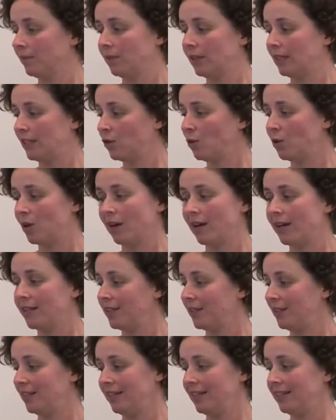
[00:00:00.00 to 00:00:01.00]
There's all
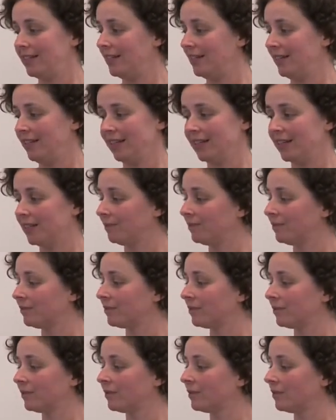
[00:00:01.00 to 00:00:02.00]
kinds of things in here.
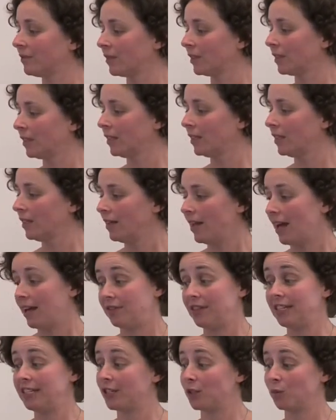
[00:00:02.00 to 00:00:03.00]

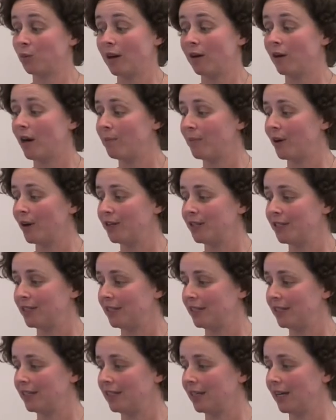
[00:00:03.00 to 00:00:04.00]
This is where I posted